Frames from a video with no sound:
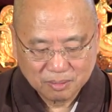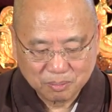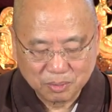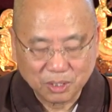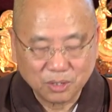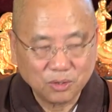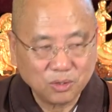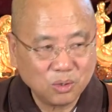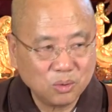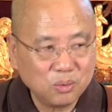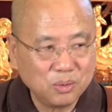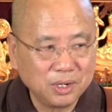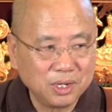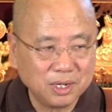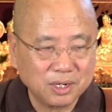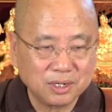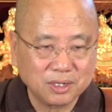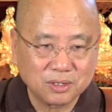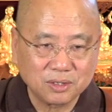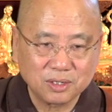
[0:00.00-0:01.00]
But
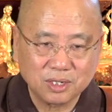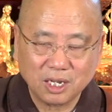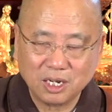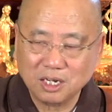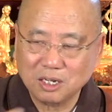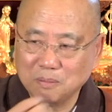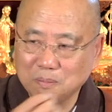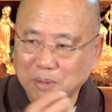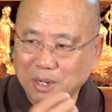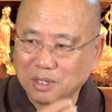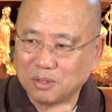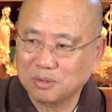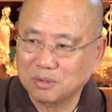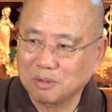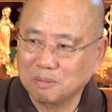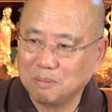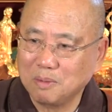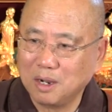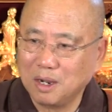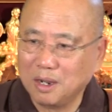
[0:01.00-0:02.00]
knowing getting back to
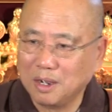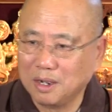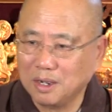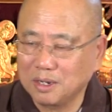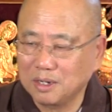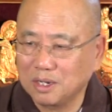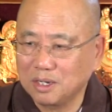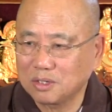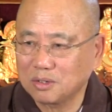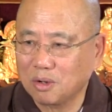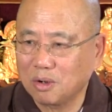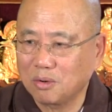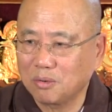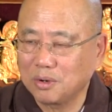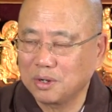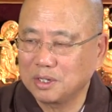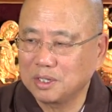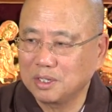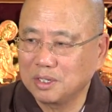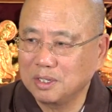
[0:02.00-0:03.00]
the mind is
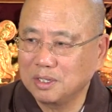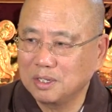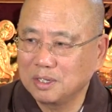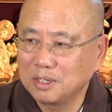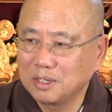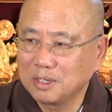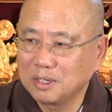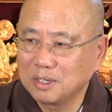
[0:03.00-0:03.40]
already